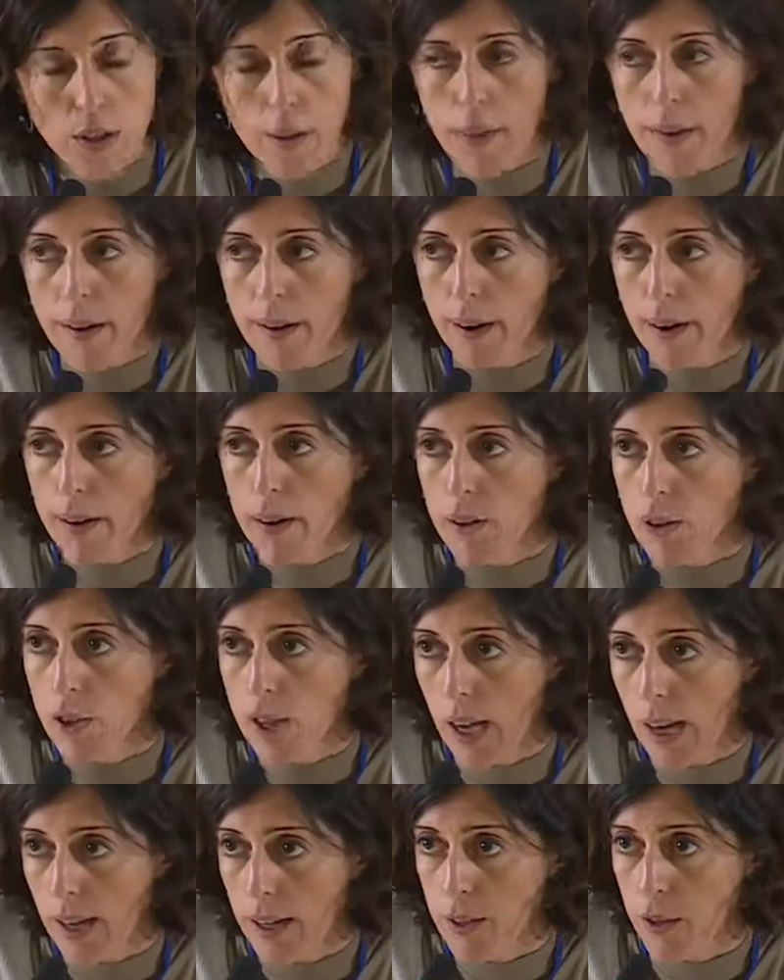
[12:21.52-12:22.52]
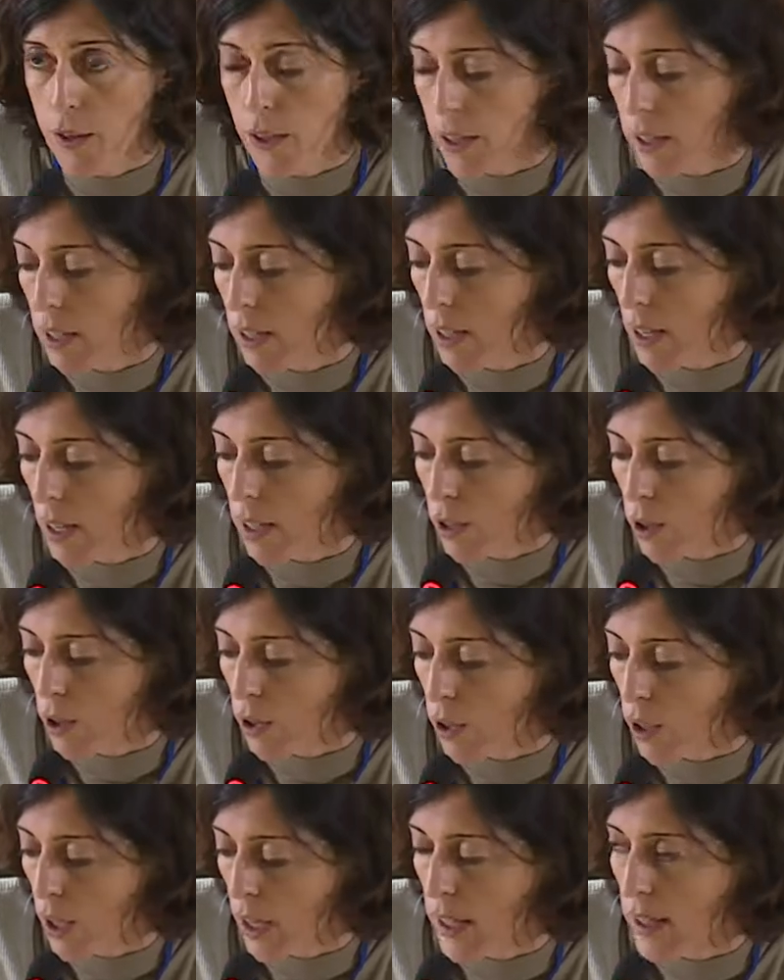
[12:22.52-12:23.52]
there are challenges
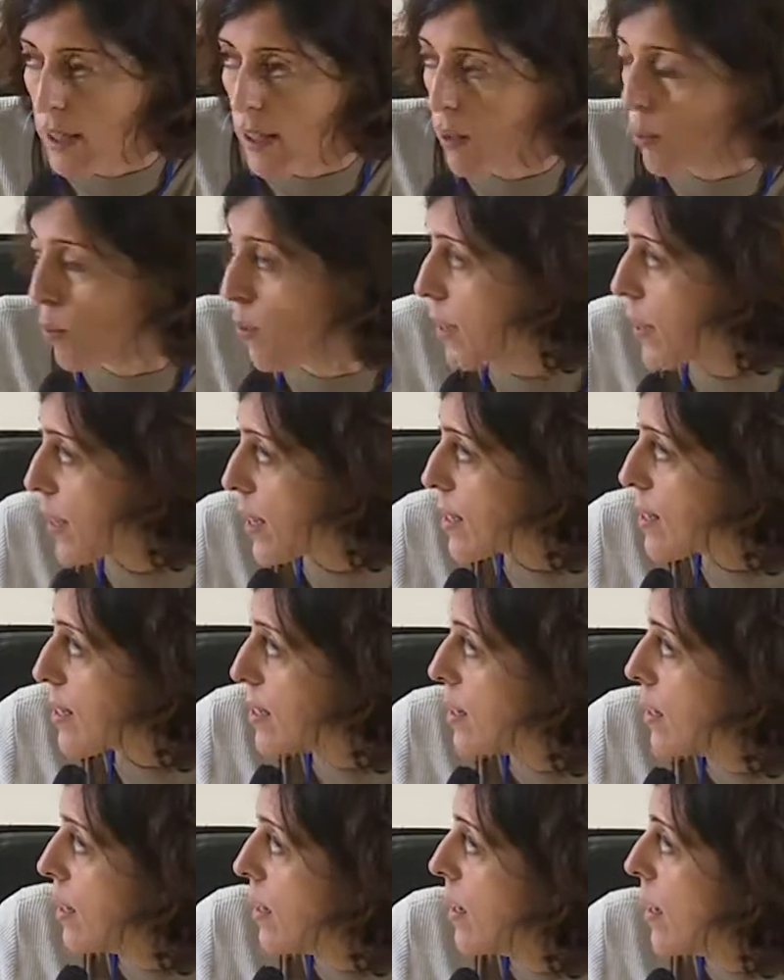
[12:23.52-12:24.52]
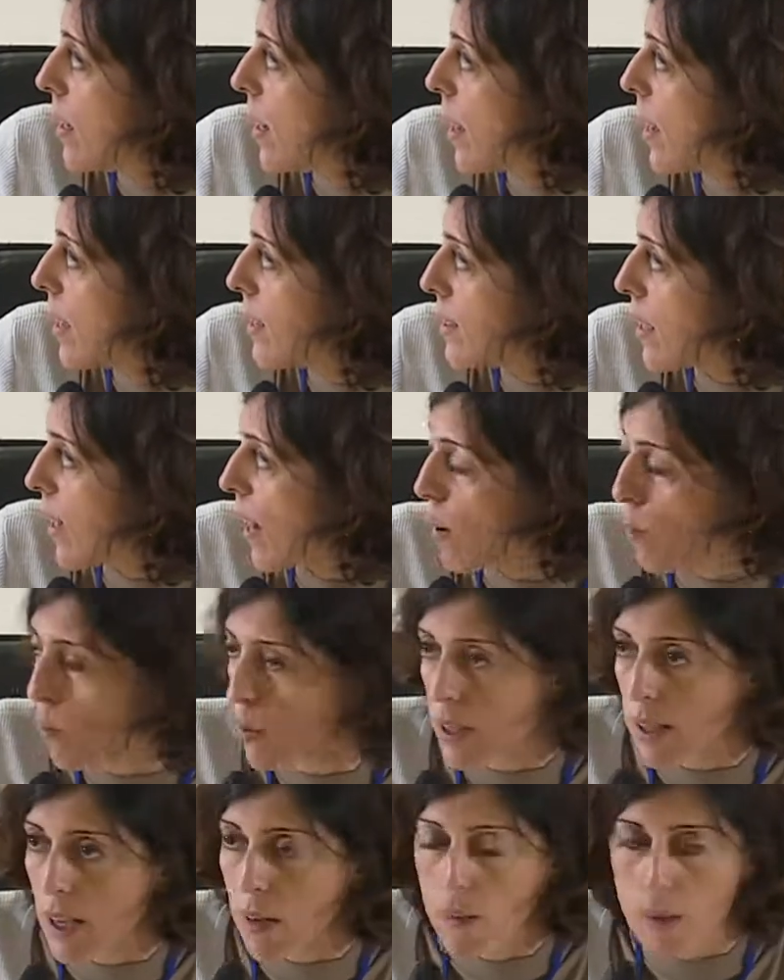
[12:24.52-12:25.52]
associated with this, and I will
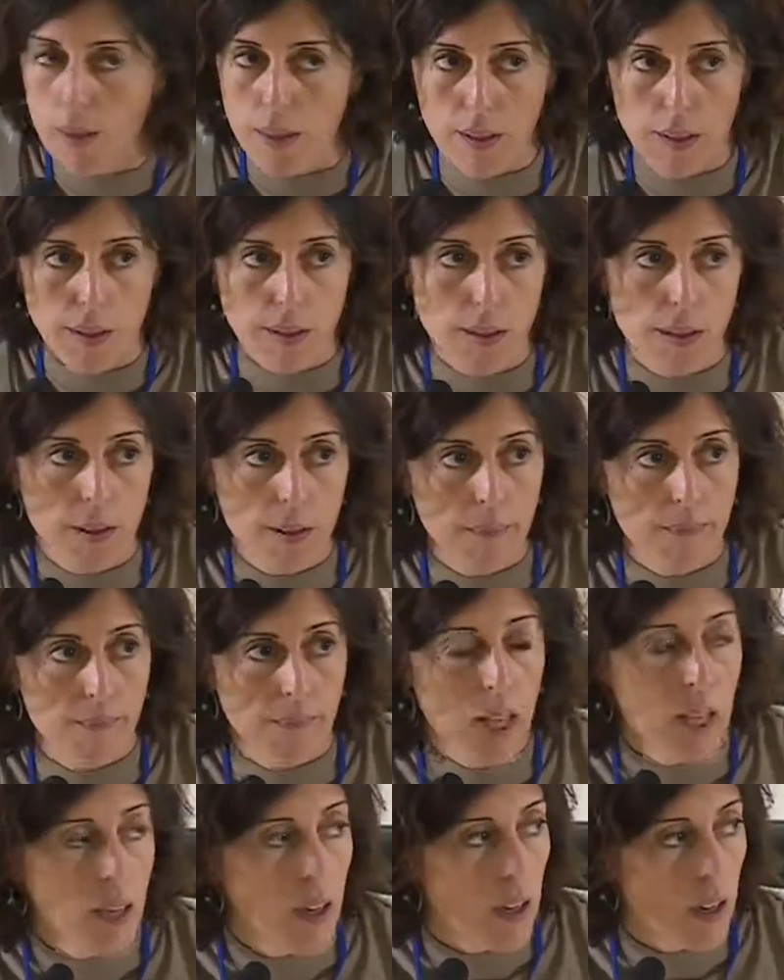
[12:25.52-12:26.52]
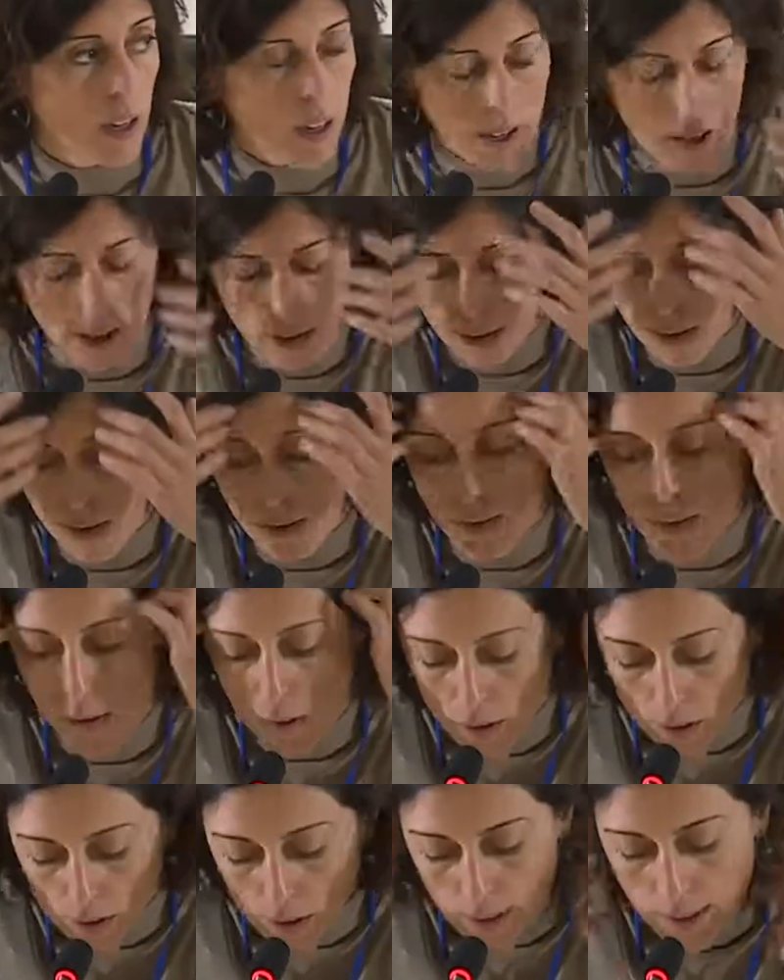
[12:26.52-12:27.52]
start with the
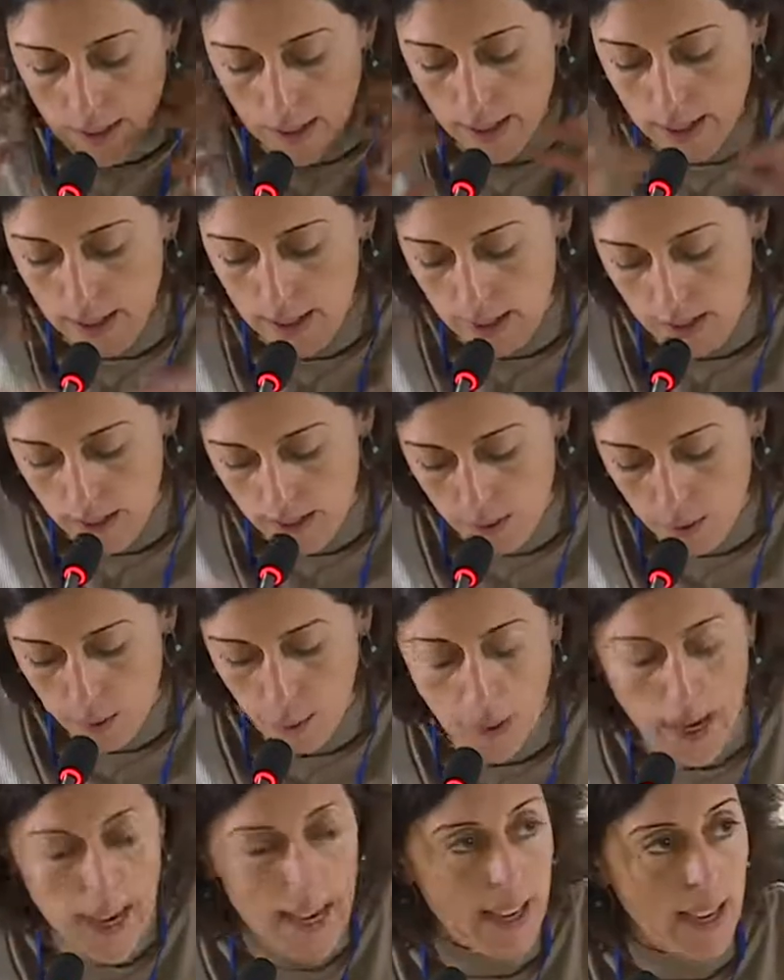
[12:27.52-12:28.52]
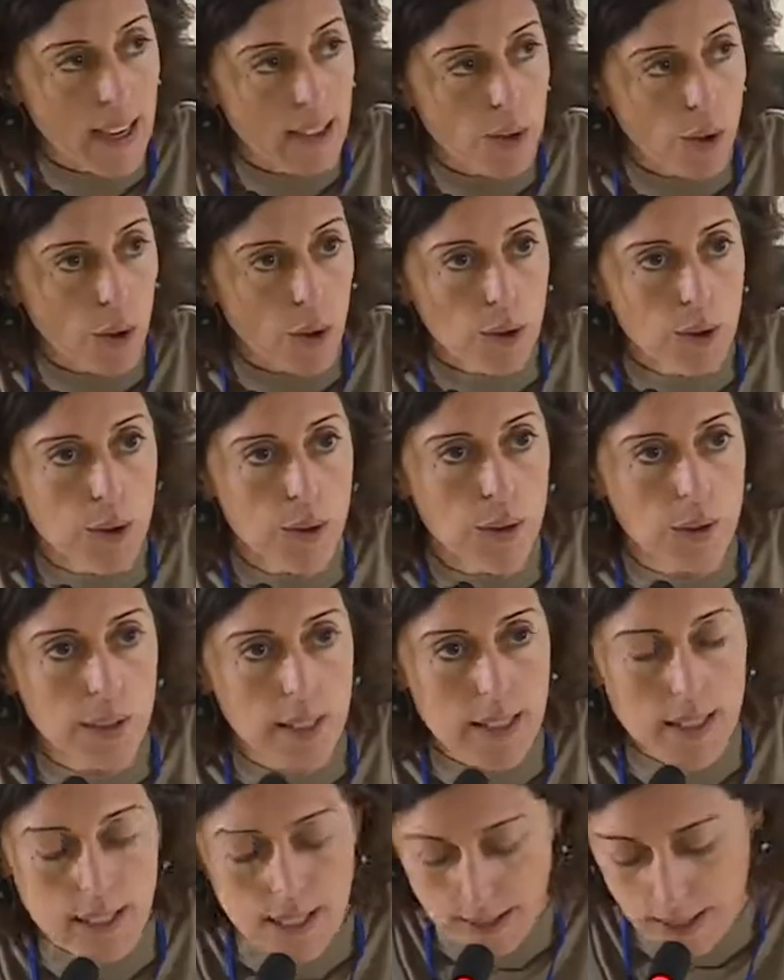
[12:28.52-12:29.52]
first way I told you,
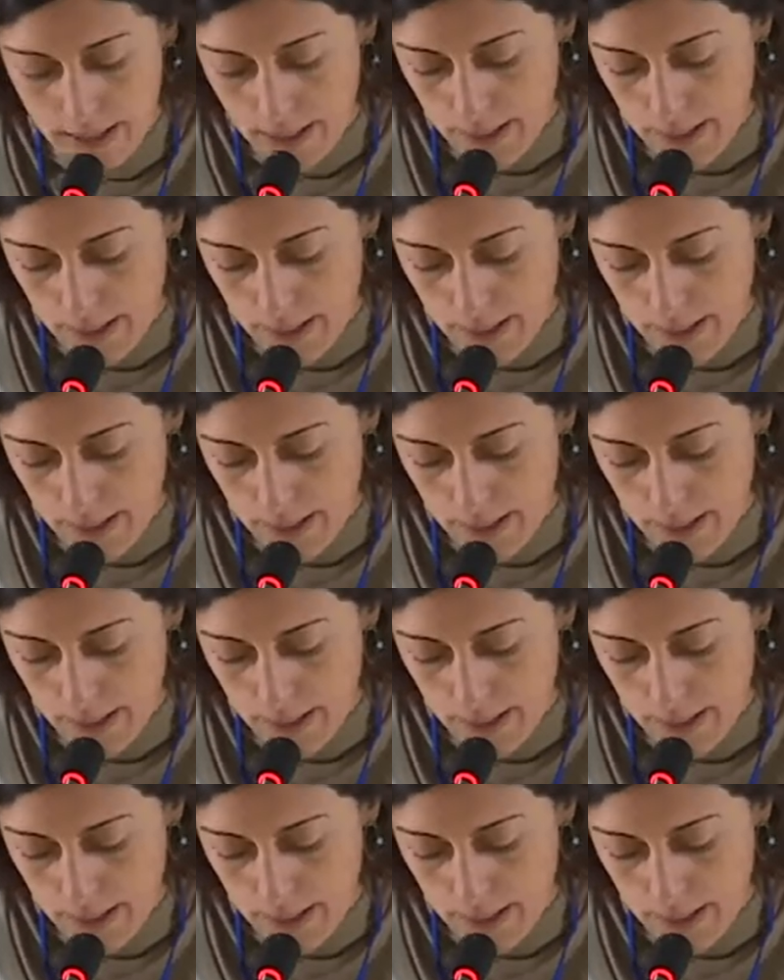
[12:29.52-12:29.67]
it's